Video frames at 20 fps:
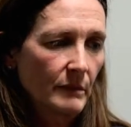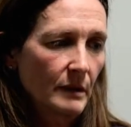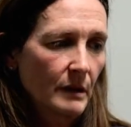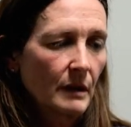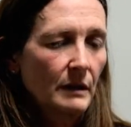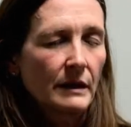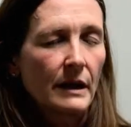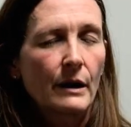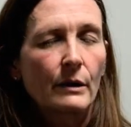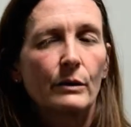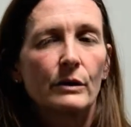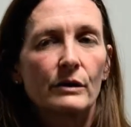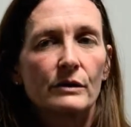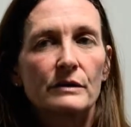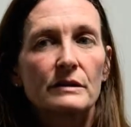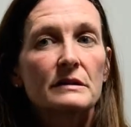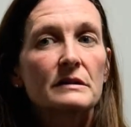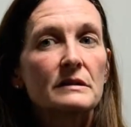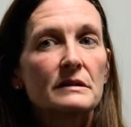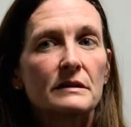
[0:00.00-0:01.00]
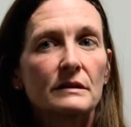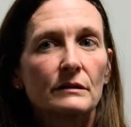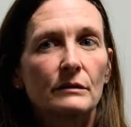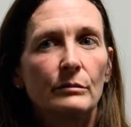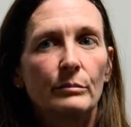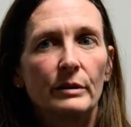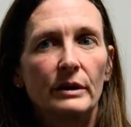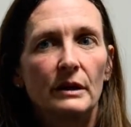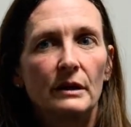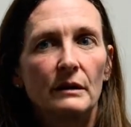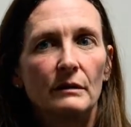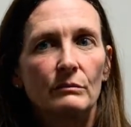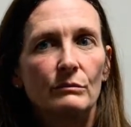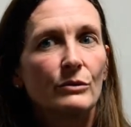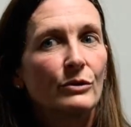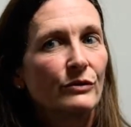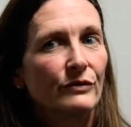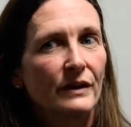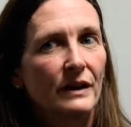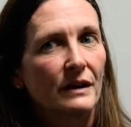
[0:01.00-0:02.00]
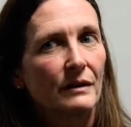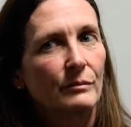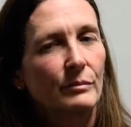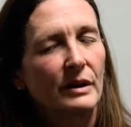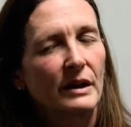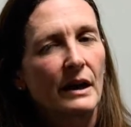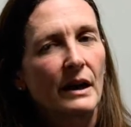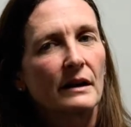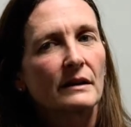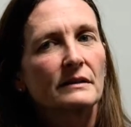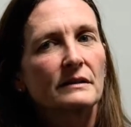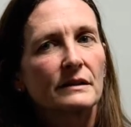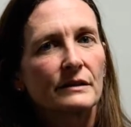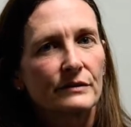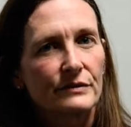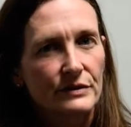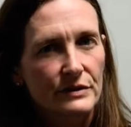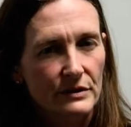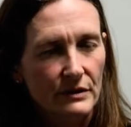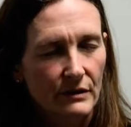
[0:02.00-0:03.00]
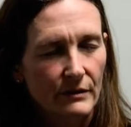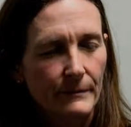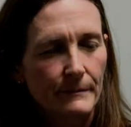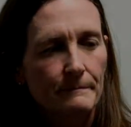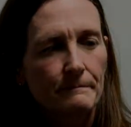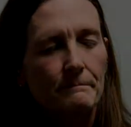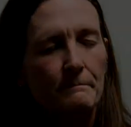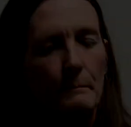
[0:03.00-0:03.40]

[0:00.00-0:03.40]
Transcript: allow her to still be moving and be active. So.